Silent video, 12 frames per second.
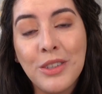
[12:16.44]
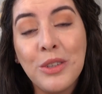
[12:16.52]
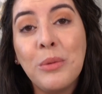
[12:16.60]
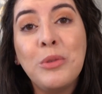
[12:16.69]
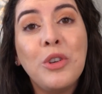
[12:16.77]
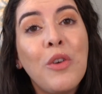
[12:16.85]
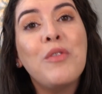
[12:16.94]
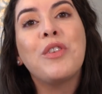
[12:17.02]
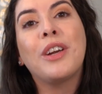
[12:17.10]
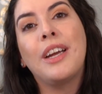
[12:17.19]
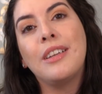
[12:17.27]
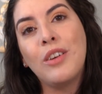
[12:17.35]
So don't
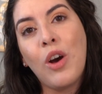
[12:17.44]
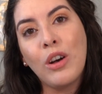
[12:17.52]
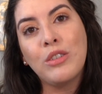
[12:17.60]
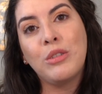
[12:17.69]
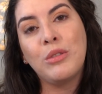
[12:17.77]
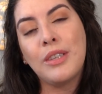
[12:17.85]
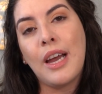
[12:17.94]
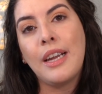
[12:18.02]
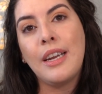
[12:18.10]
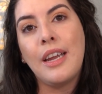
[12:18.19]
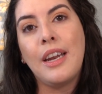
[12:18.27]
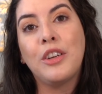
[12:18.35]
forget to also
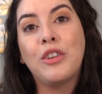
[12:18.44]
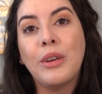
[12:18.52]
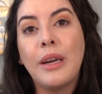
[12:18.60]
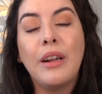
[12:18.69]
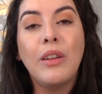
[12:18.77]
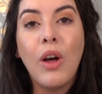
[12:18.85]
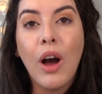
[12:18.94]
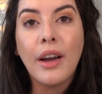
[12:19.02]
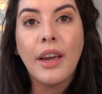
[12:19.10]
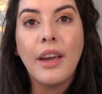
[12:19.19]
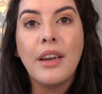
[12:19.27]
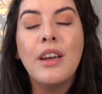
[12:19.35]
sign in and create a
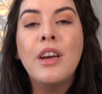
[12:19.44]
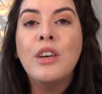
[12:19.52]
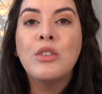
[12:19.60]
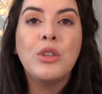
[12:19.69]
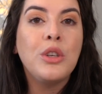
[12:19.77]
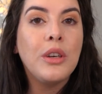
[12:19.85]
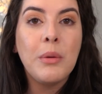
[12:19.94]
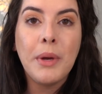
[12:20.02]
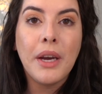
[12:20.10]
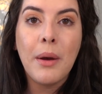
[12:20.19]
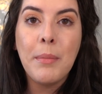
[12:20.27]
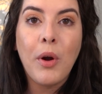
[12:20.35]
login so you can
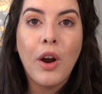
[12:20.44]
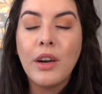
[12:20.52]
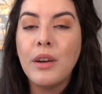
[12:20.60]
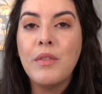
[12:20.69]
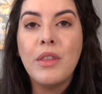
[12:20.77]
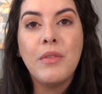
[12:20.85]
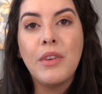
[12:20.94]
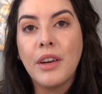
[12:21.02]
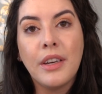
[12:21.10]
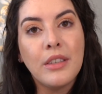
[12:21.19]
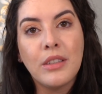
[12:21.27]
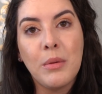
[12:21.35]
become part of the
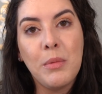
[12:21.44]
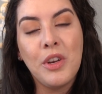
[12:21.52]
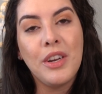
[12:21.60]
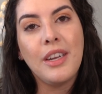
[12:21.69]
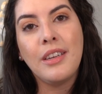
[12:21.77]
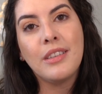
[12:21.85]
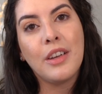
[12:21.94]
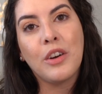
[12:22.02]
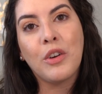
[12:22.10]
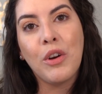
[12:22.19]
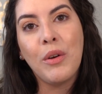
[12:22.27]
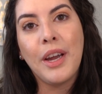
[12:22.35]
various communities that are
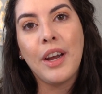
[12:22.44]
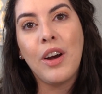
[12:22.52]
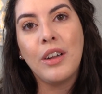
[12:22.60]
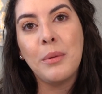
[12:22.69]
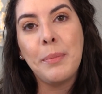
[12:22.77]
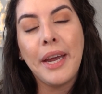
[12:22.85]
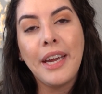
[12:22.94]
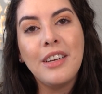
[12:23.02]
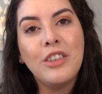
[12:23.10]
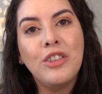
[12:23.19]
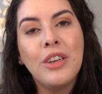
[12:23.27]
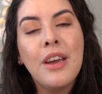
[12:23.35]
growing on the
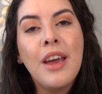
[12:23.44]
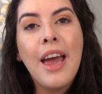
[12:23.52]
page.